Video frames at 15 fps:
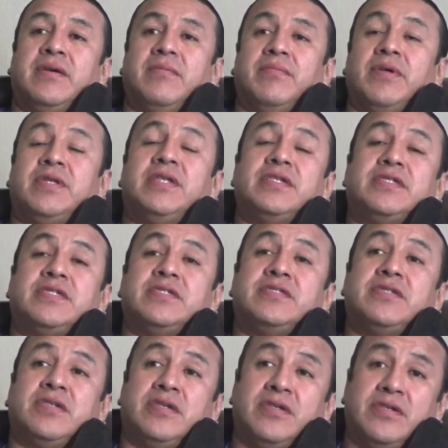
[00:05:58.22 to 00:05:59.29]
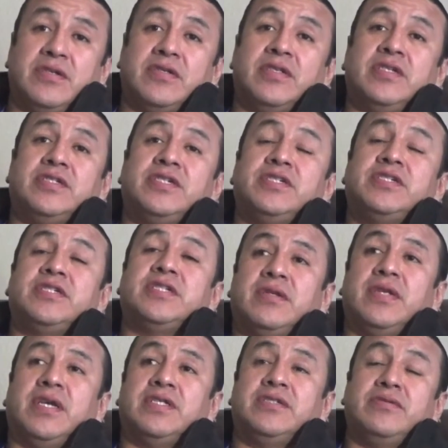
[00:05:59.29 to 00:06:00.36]
But this is a decision
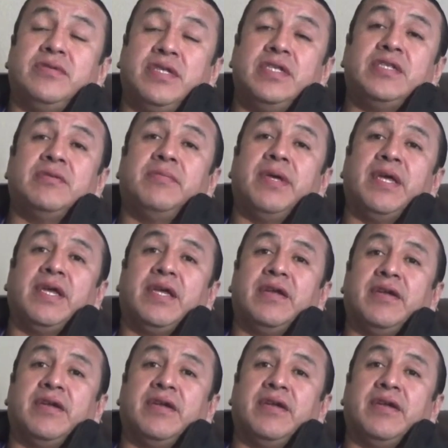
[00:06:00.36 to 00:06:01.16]
that you need to make.